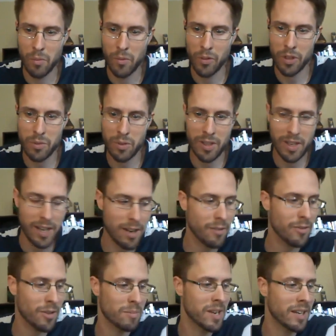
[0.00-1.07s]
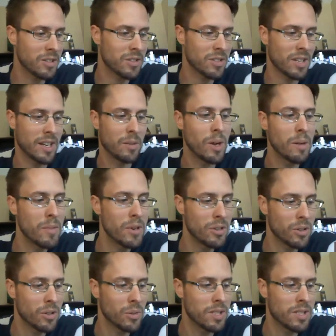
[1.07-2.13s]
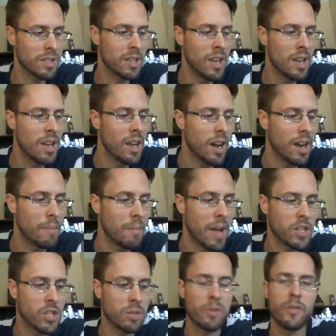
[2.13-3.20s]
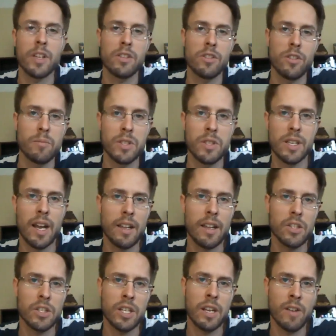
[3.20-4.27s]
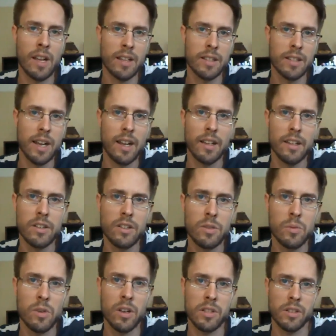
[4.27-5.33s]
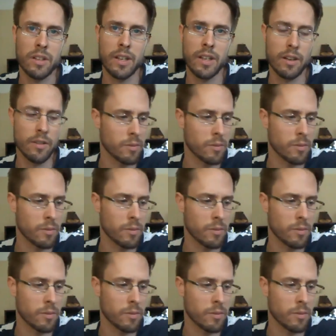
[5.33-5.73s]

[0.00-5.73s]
First, we're going to hear from Dr. Sonny Whitmer, who is adjunct professor of musicology at Rollins College. We're also going to hear